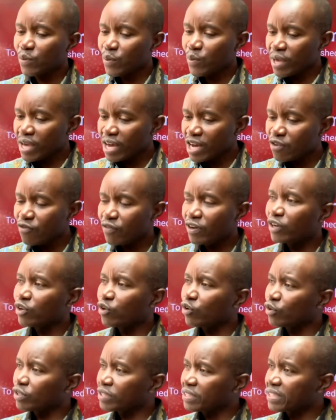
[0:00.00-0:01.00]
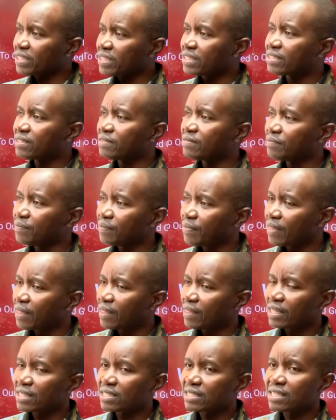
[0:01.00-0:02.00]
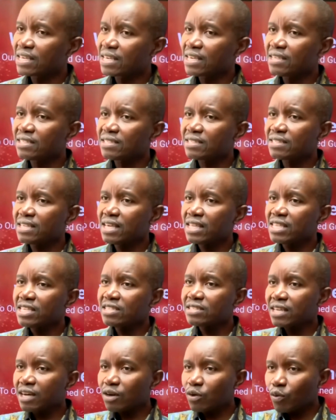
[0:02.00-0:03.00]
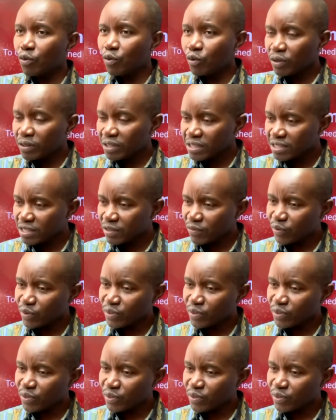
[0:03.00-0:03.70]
Can we have an audit that says these are all the